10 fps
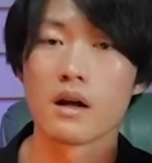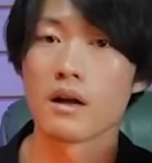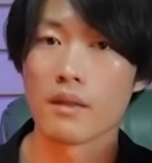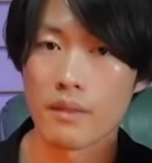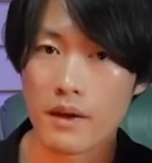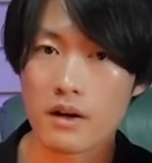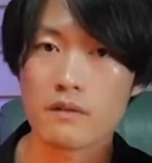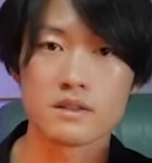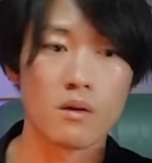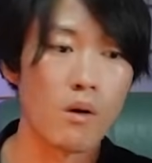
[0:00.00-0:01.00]
There was
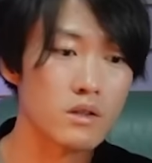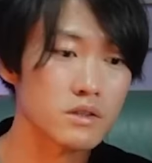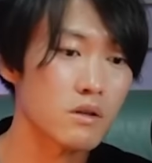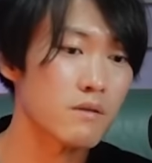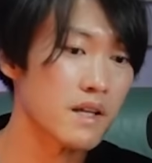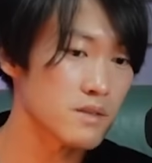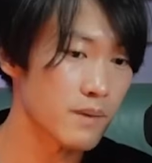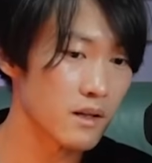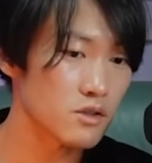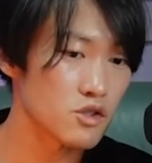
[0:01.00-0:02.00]
also flashback
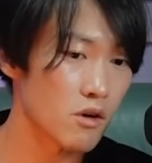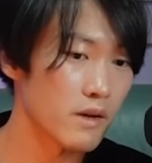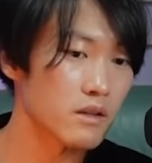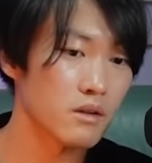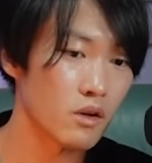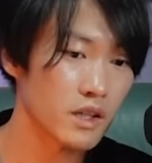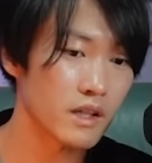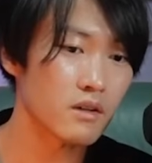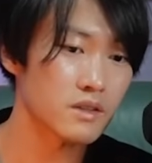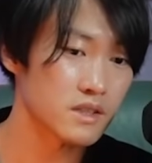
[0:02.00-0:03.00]
showing Loki
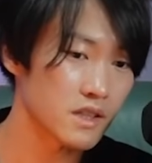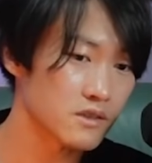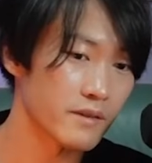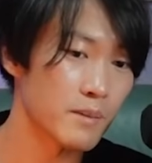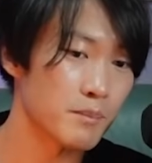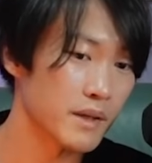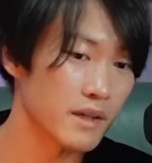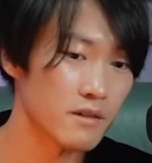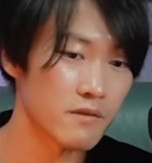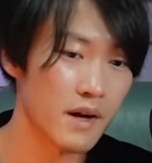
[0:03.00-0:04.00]
constantly picking
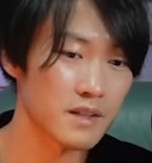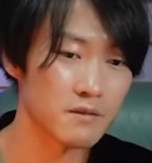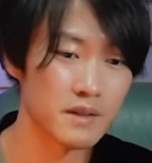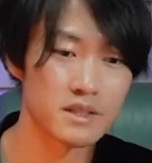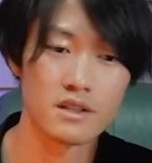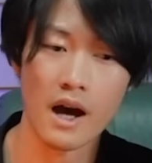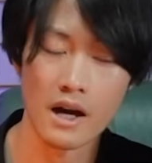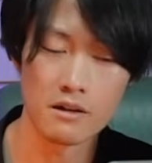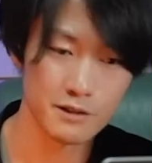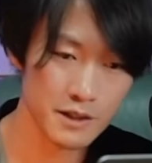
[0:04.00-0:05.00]
fights with
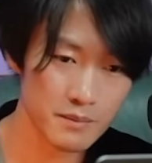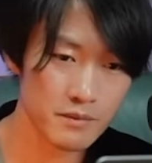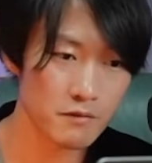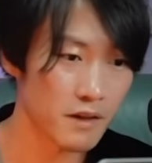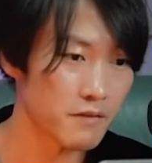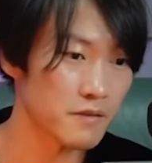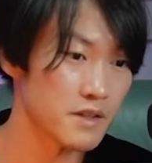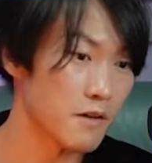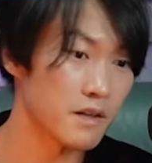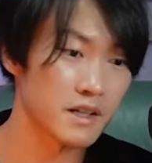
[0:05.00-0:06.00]
Halfdan when they
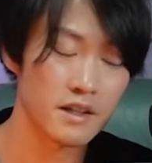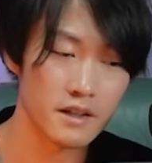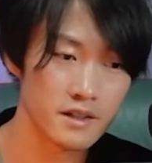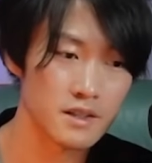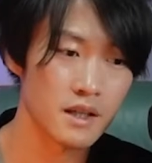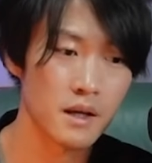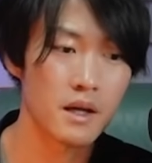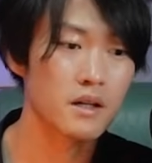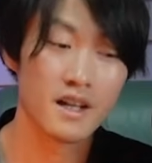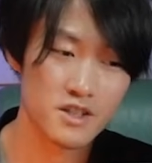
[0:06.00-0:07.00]
were kids.
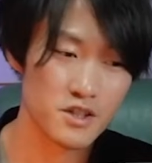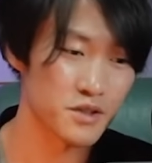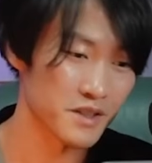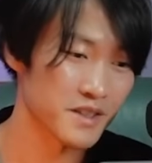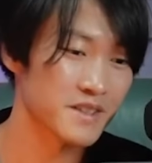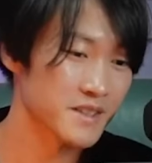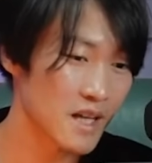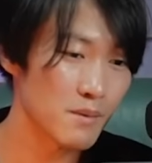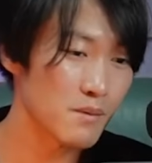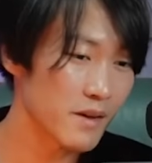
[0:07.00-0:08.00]
Sure, some
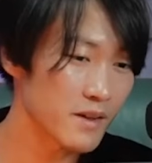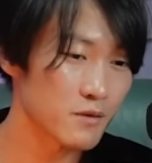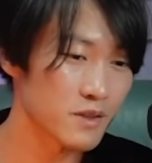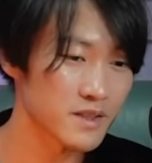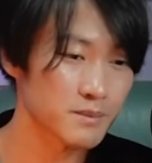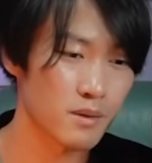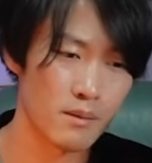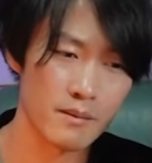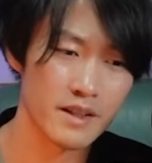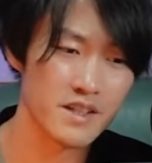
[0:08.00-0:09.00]
of it was
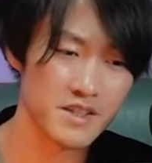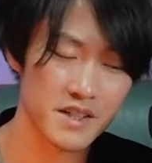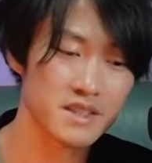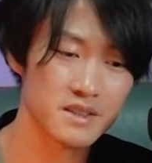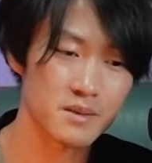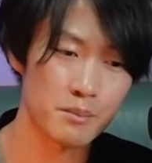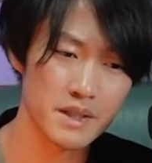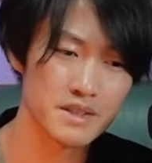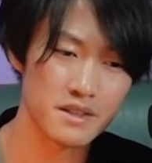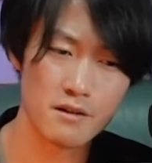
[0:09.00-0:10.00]
probably just
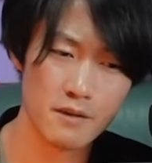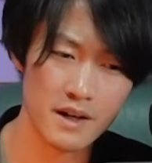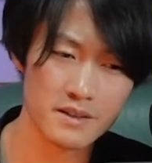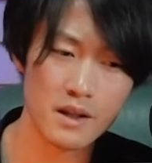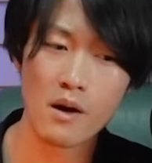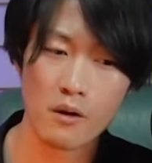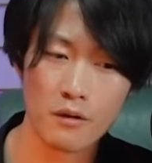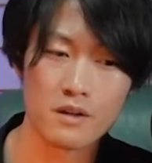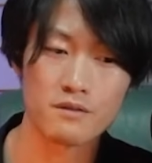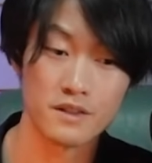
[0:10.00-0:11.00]
messing around or
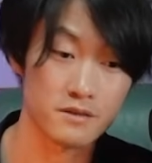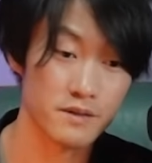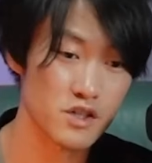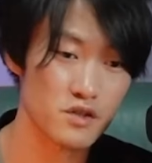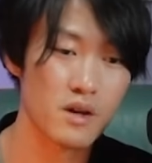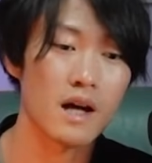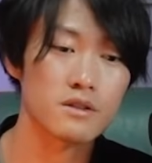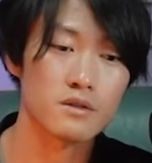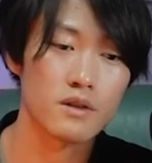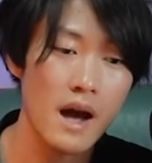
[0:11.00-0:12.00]
frustration at
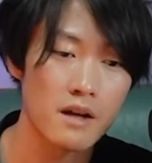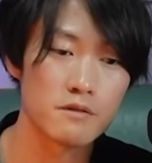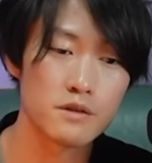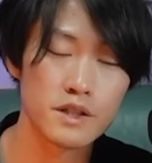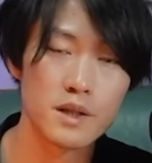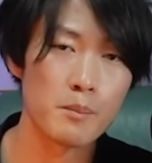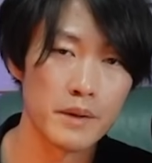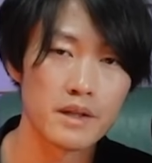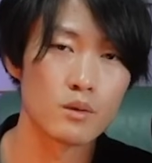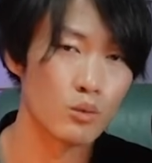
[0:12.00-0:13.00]
Halfdan
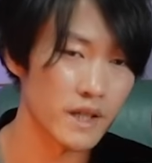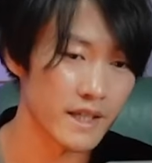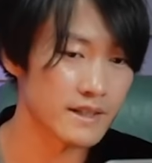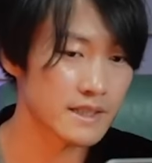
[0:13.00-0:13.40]
being weak.